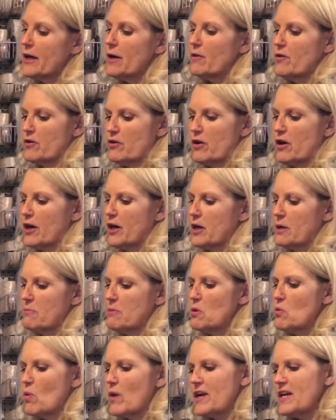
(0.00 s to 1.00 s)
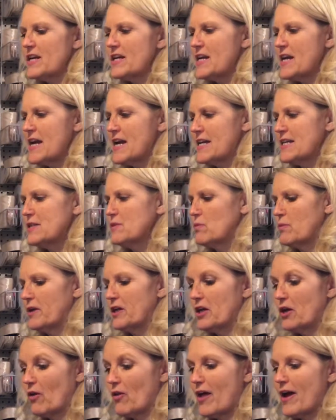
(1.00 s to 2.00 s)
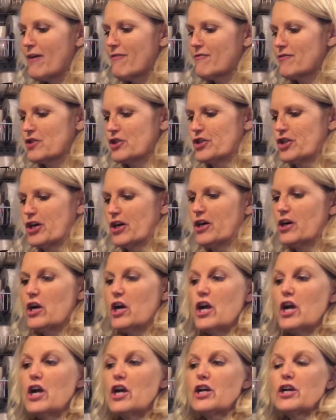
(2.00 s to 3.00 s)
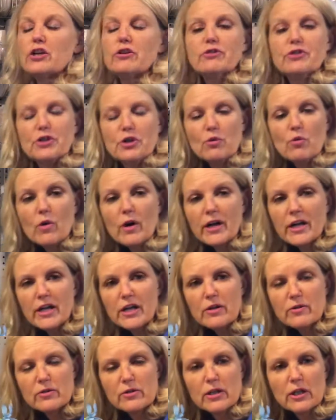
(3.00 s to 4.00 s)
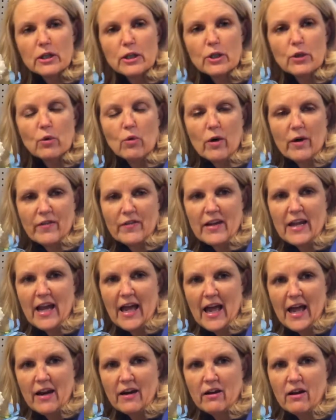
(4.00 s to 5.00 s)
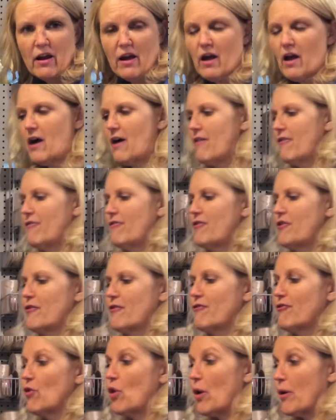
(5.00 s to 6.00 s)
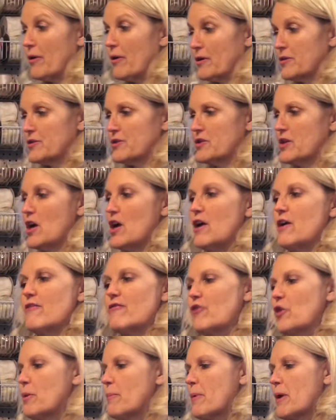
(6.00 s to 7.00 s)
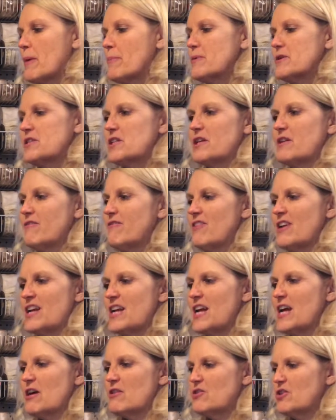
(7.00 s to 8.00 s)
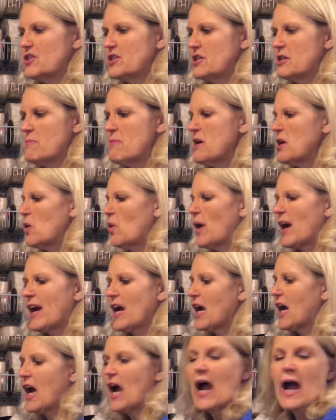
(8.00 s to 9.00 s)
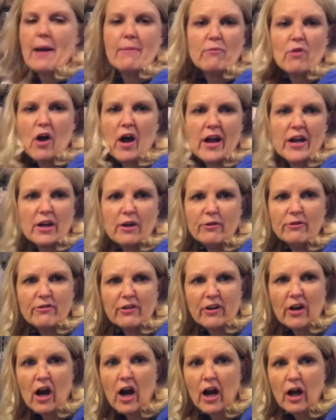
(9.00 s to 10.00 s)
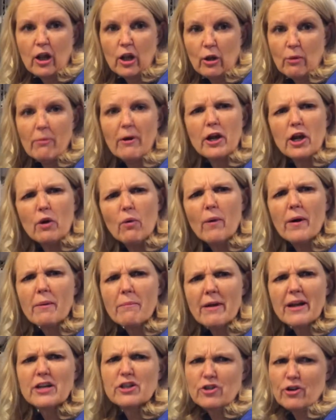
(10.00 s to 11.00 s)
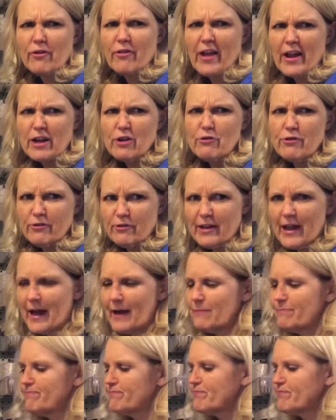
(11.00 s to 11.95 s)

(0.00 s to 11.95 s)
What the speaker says: there are going to be windy days, we know that for sure. You do want to use glue on the end of your florals. For the purpose of the video, just to be quick, I'm not using hot glue, but you want to make sure that you do that.